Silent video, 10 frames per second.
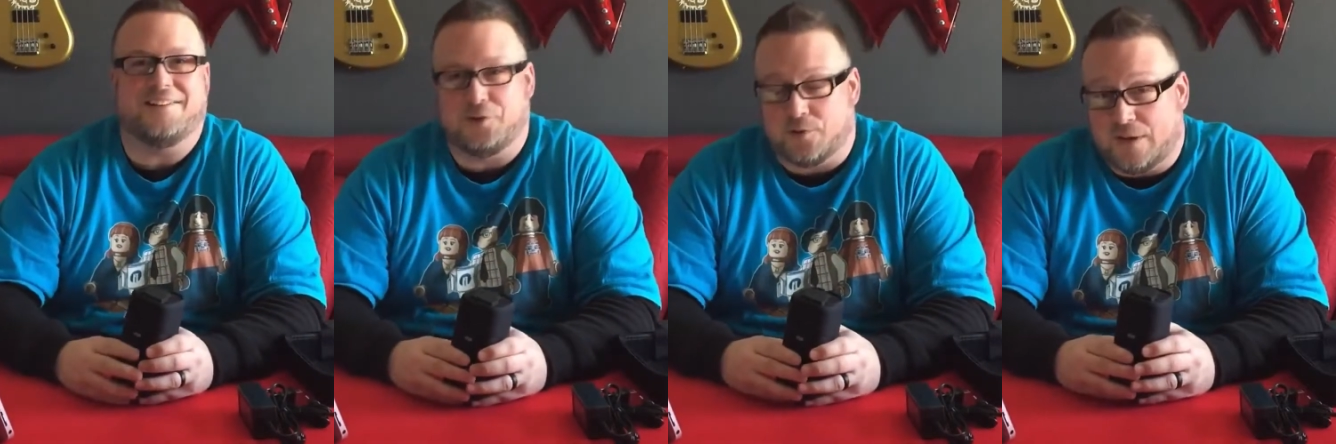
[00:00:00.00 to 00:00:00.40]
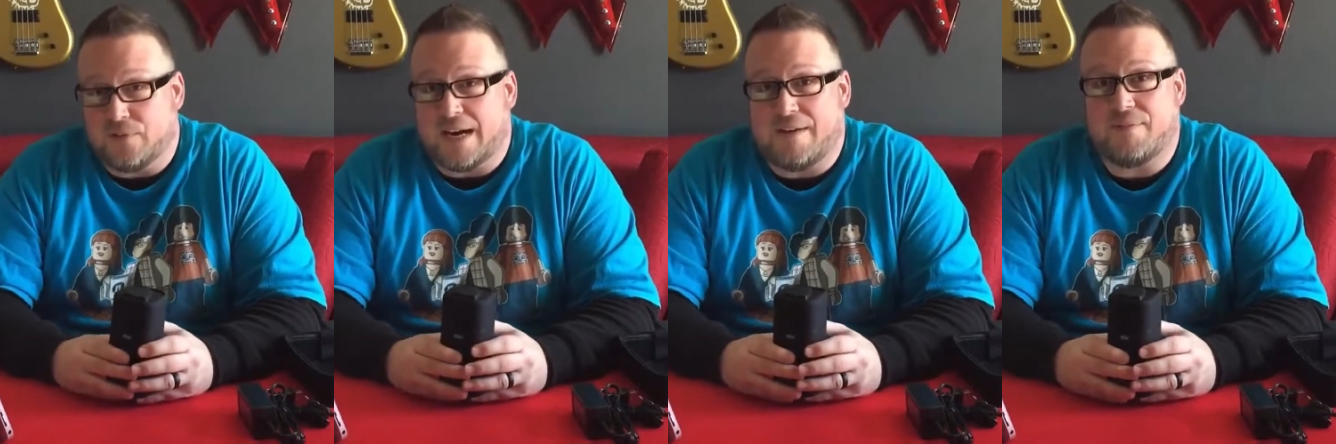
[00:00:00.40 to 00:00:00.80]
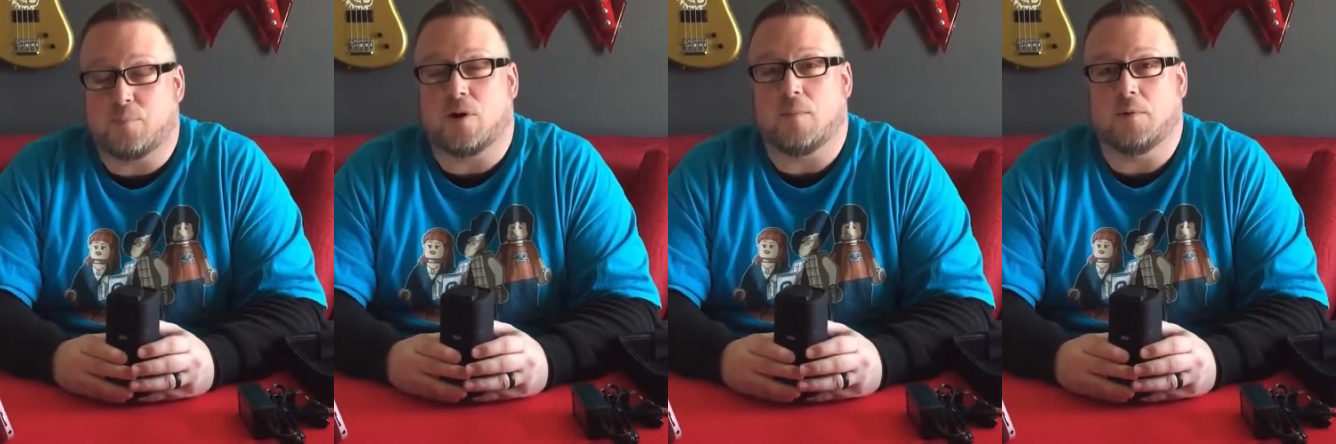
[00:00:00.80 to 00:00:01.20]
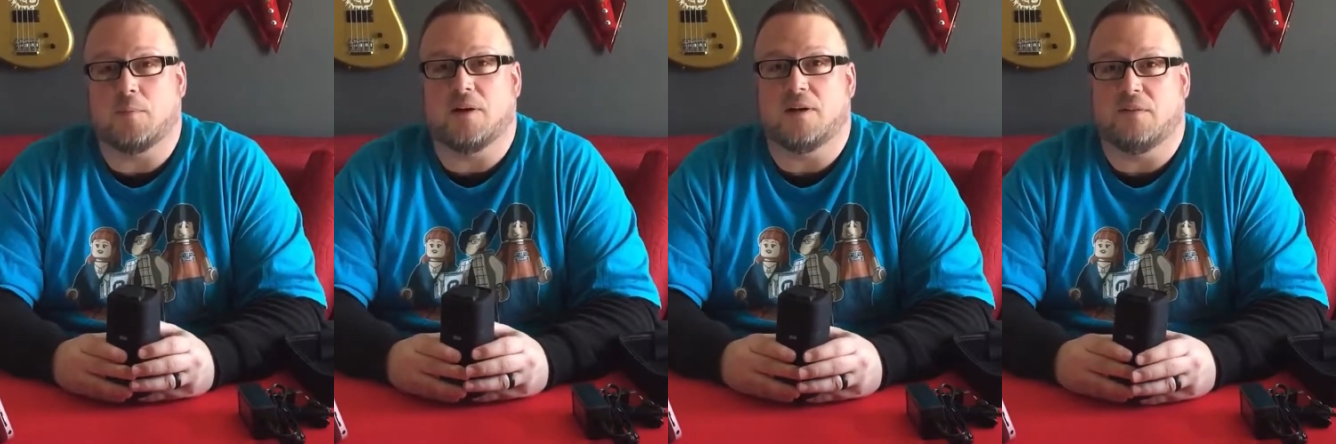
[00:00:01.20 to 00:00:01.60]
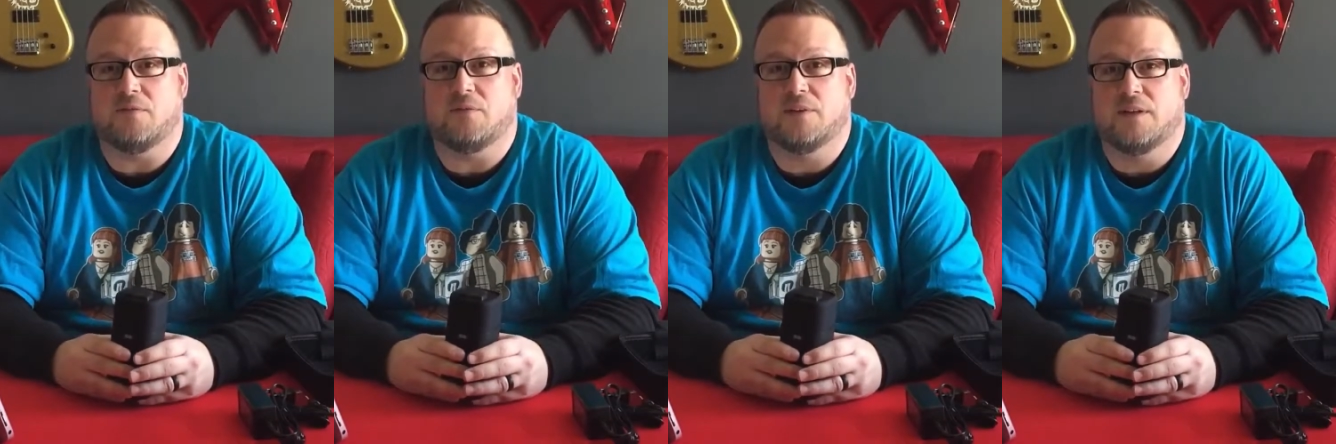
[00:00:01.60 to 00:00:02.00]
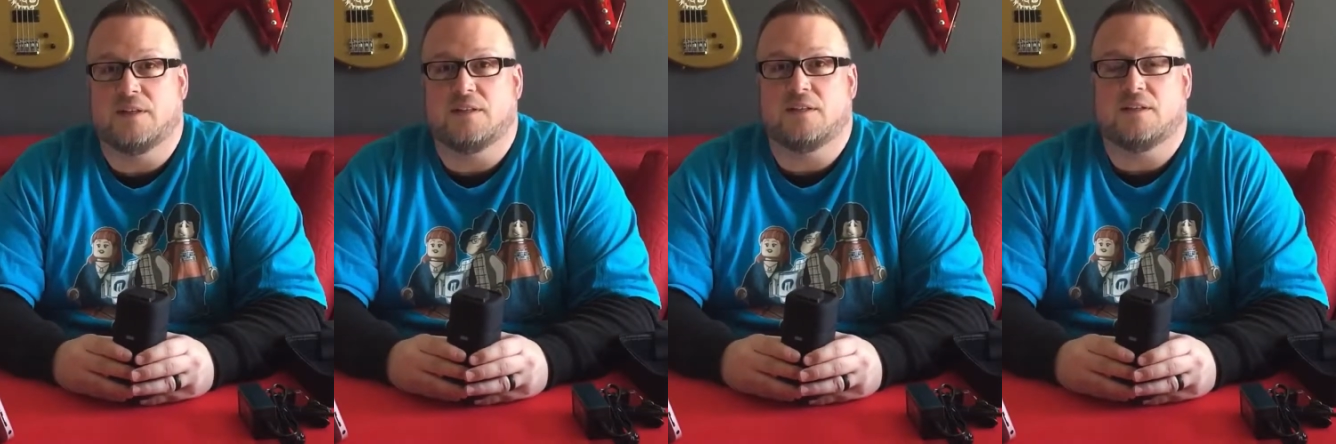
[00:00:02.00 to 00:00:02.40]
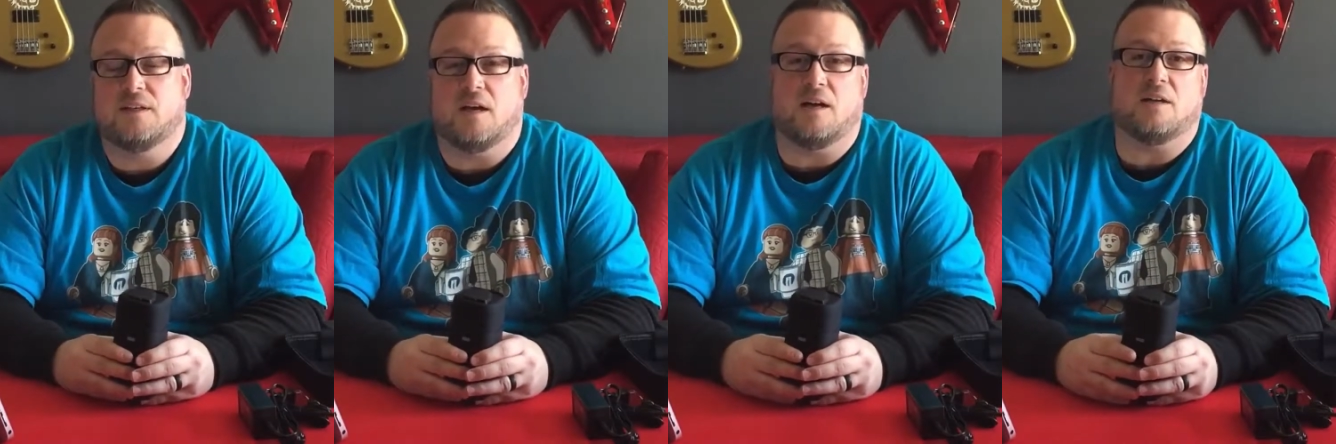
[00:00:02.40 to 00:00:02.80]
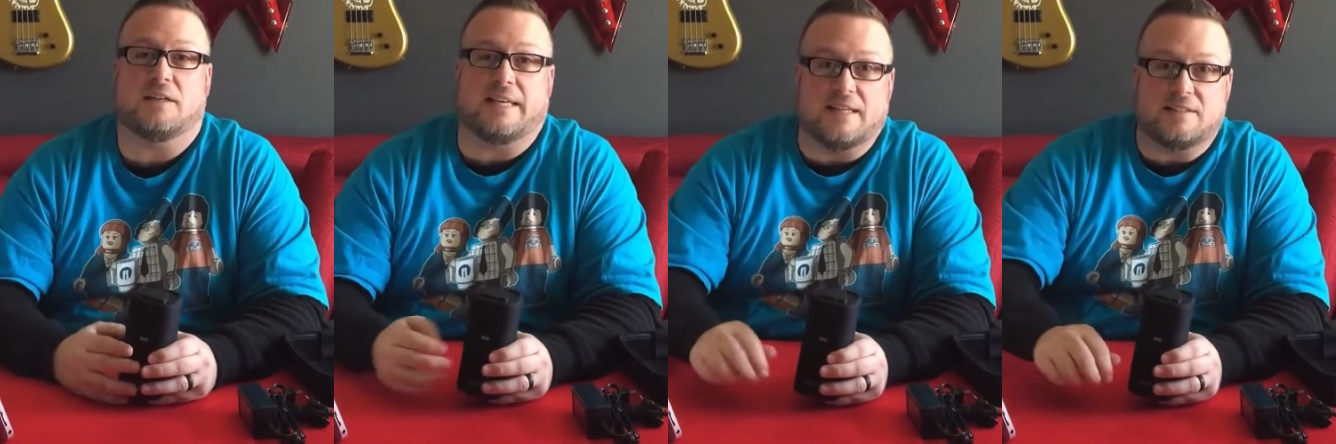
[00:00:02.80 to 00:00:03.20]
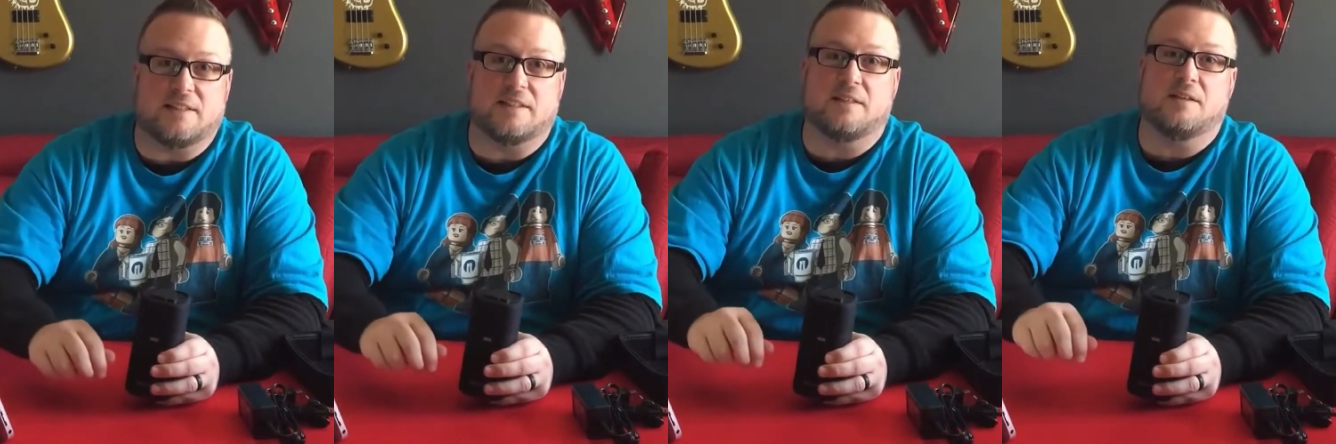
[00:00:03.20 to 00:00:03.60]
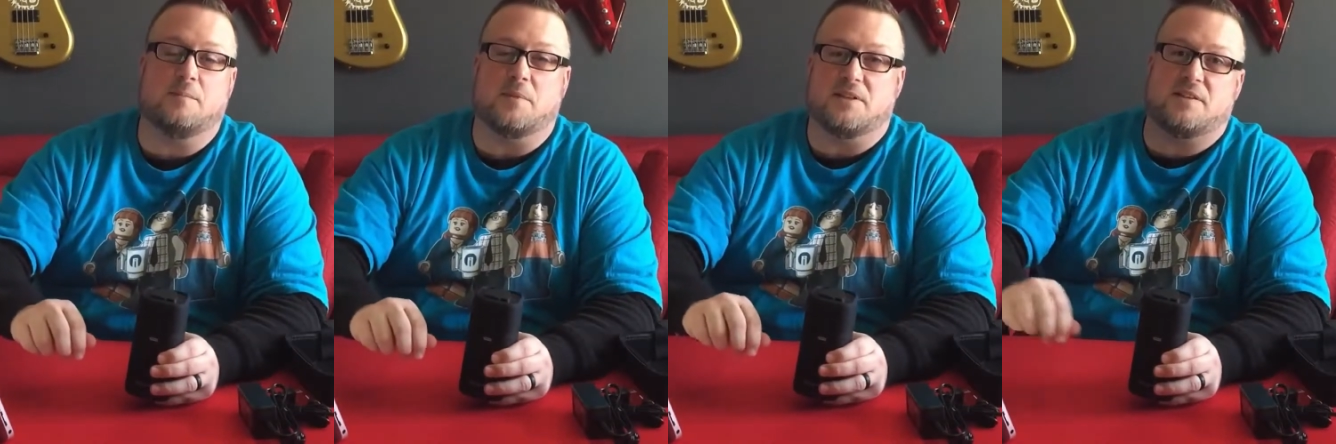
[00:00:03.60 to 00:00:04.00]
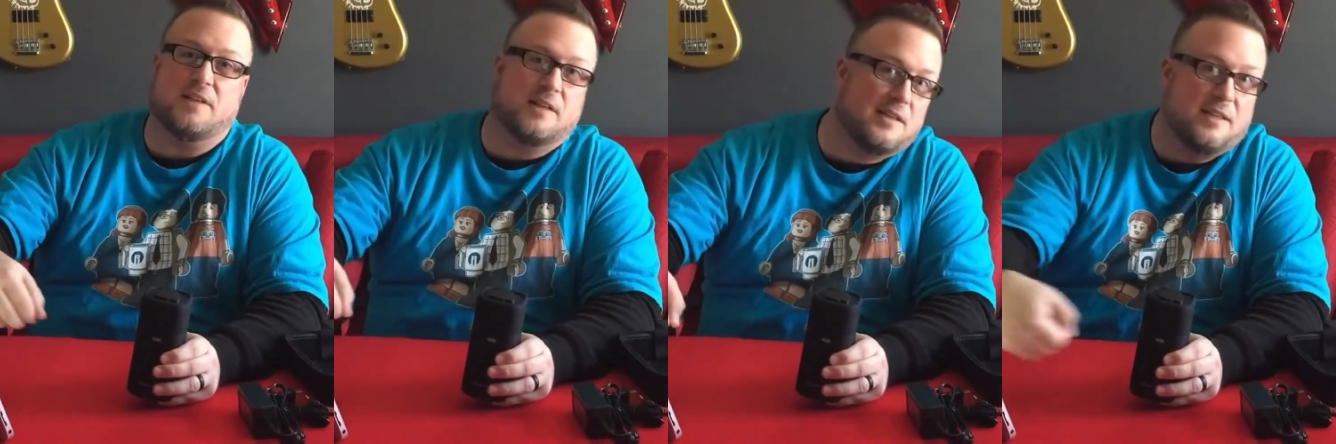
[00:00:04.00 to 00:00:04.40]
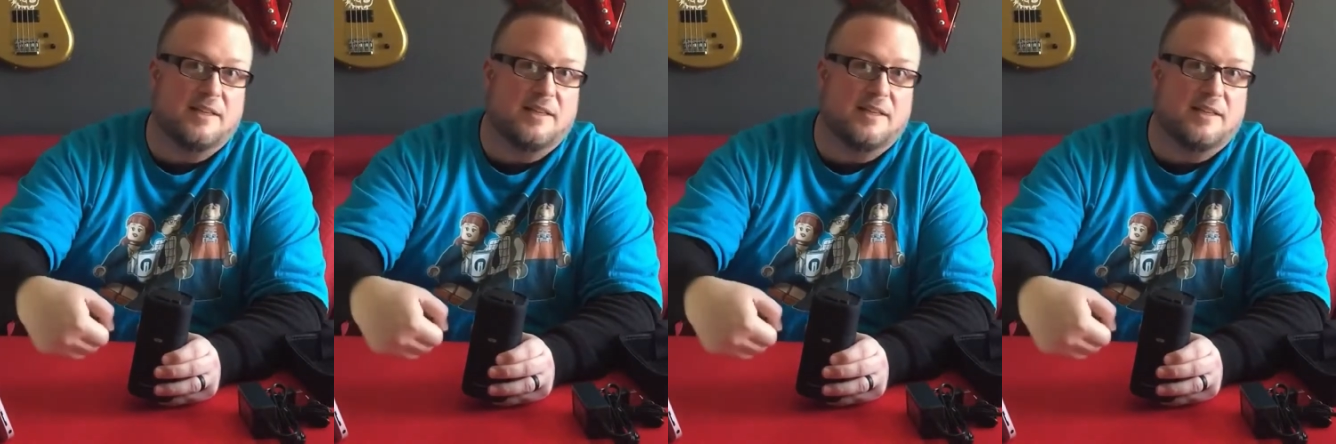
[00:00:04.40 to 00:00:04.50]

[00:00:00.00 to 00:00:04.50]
You'll never have the problem of guessing, missing,